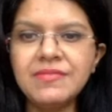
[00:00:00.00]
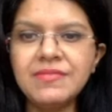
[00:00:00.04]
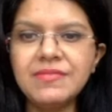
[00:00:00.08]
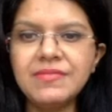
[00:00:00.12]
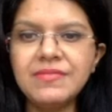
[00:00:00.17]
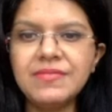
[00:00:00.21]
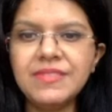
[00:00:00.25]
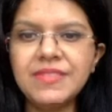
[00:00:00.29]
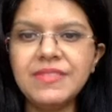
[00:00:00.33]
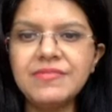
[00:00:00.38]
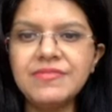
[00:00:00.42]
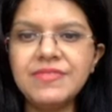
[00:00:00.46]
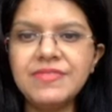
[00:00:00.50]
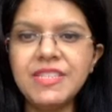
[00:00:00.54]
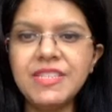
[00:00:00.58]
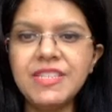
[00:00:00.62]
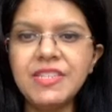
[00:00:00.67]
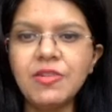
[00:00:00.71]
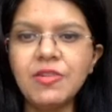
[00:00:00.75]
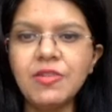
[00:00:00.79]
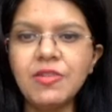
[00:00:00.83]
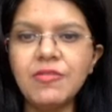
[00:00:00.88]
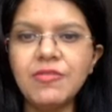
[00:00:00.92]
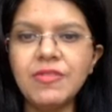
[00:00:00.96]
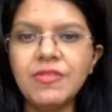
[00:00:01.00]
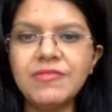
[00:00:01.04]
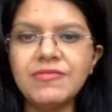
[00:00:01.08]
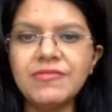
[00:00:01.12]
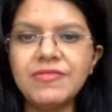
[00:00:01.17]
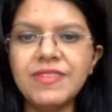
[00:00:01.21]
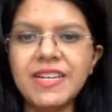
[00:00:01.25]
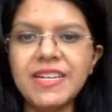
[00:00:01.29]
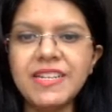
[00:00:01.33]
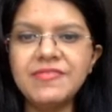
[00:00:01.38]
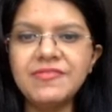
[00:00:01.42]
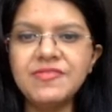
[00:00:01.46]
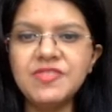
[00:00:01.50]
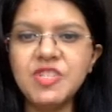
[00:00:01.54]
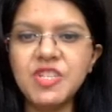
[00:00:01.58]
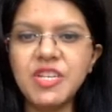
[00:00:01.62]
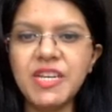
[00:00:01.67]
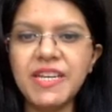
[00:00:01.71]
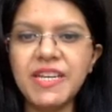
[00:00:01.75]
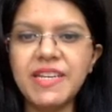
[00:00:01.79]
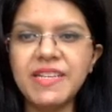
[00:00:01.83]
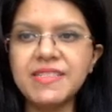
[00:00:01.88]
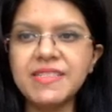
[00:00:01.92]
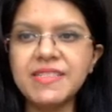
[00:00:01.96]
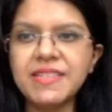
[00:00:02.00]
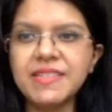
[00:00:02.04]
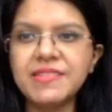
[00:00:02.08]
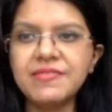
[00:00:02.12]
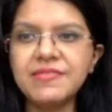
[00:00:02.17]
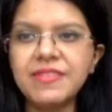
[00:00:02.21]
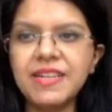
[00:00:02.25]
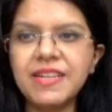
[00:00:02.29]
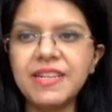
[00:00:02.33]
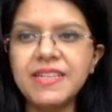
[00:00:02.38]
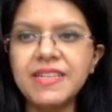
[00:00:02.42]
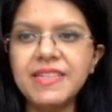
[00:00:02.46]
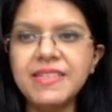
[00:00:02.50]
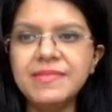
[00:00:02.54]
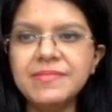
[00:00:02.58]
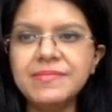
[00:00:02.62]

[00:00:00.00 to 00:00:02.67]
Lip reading: 50 over 5, change in y.